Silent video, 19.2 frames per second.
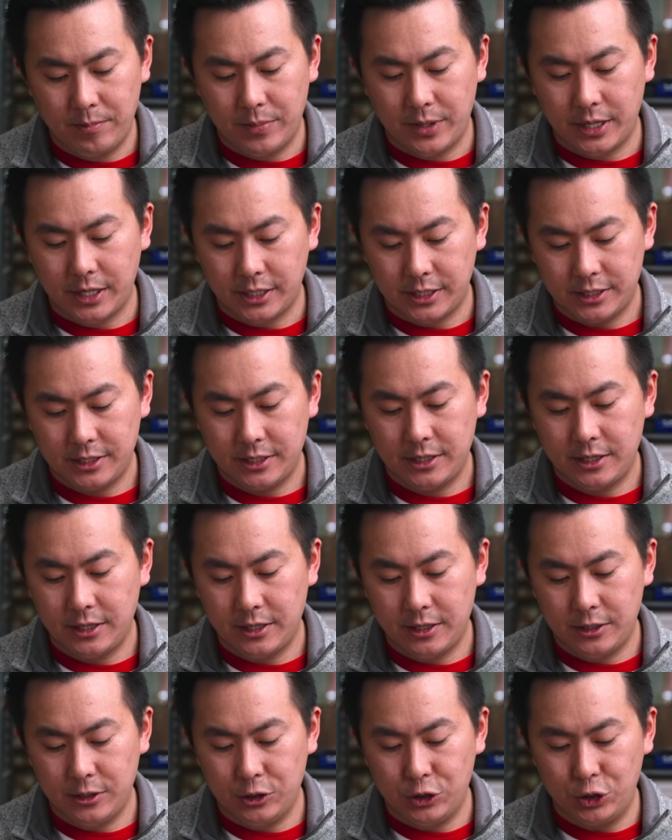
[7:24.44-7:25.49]
but
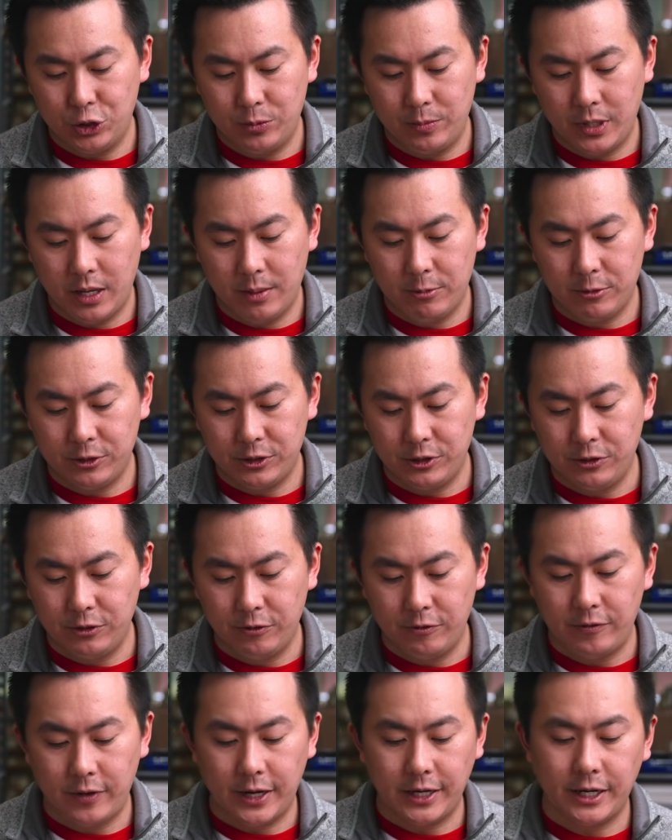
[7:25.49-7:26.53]
you should be able to
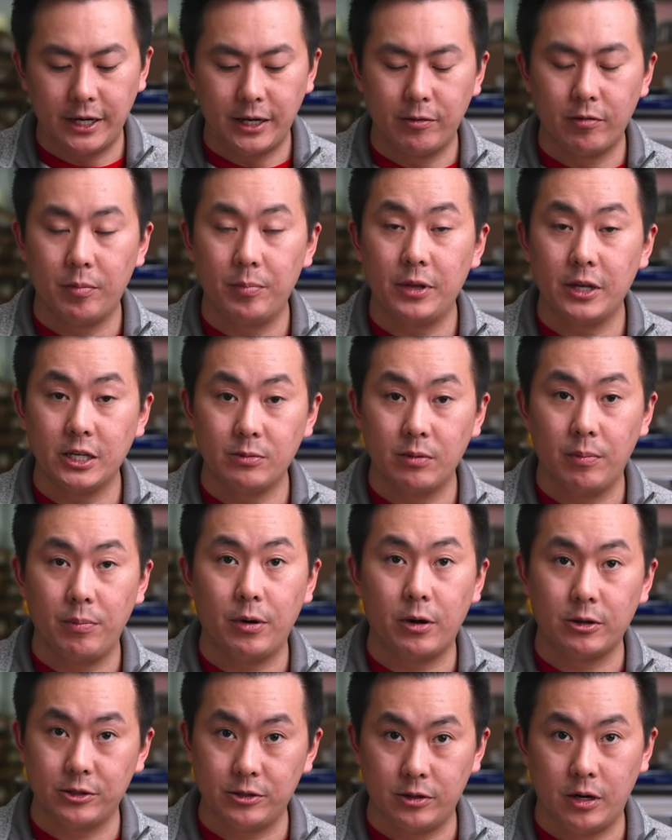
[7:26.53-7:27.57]
find any replacement
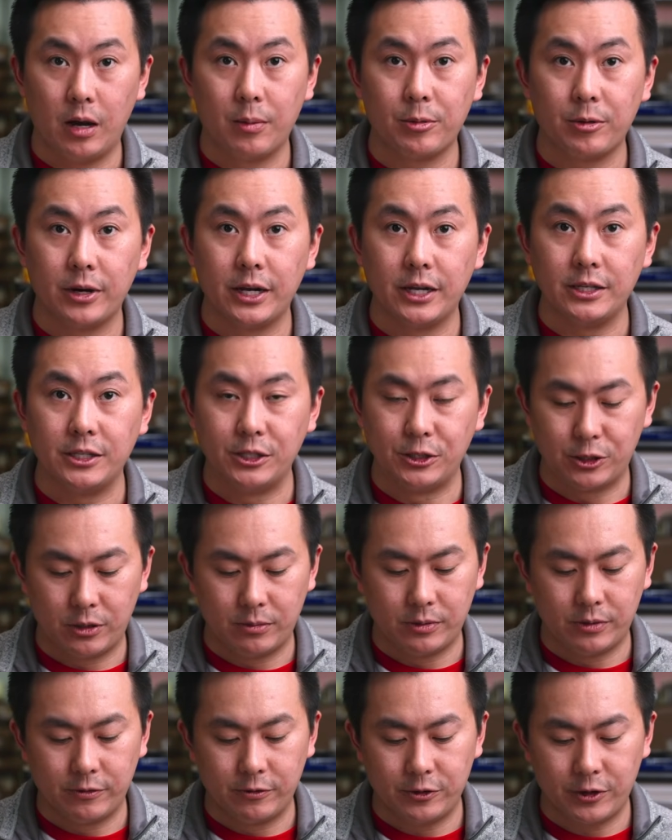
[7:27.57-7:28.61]
parts or upgrades in
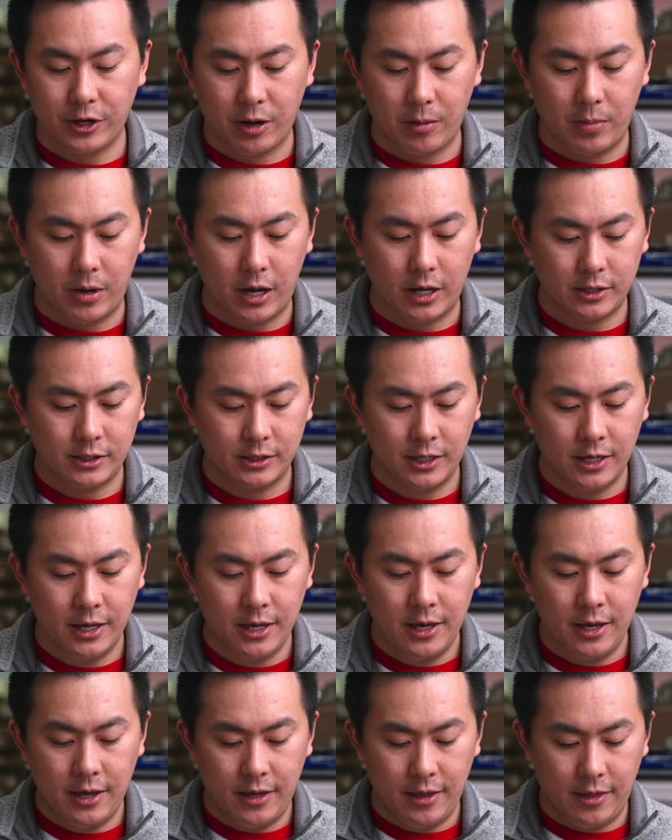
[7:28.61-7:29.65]
terms of the trigger box
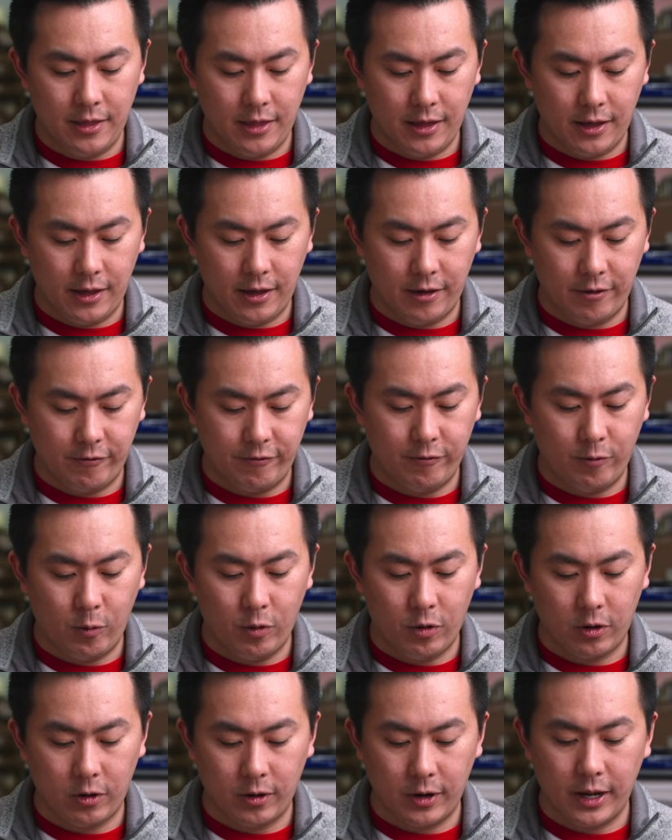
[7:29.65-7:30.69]

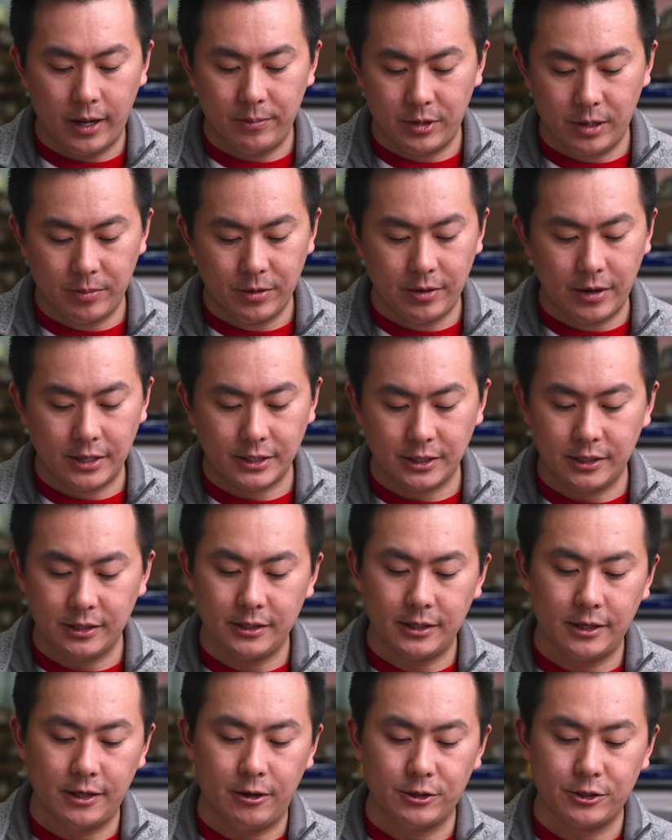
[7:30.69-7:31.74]
for
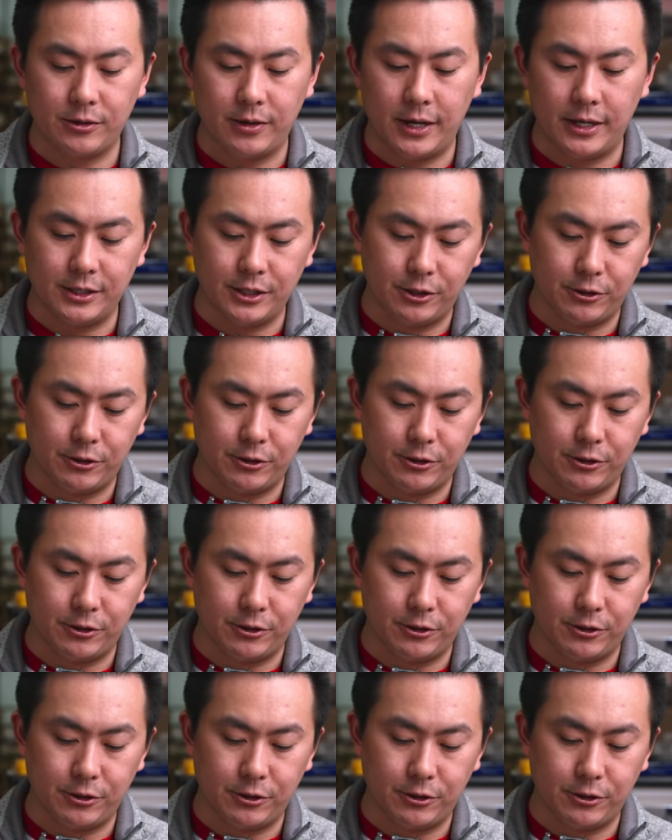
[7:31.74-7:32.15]
MWSs. Also has